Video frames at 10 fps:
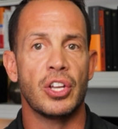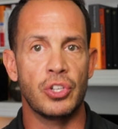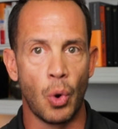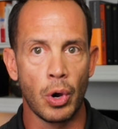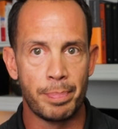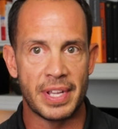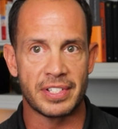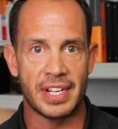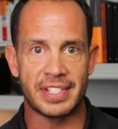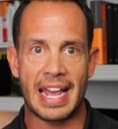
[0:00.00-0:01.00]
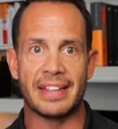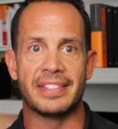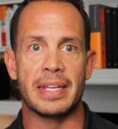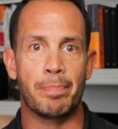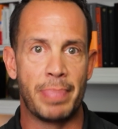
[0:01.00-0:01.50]
your business as
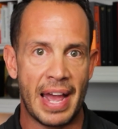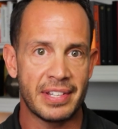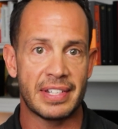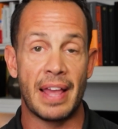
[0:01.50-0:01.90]
the best